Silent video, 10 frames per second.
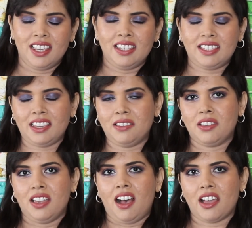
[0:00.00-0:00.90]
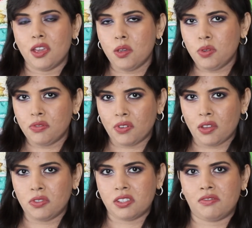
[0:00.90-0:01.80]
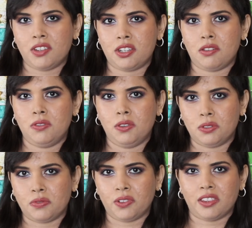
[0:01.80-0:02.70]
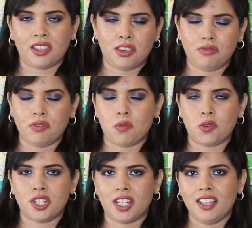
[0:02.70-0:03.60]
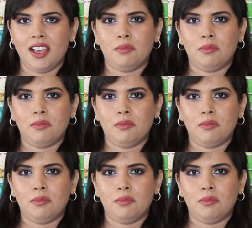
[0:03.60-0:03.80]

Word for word: So I hope you found this video useful. Thank you for watching.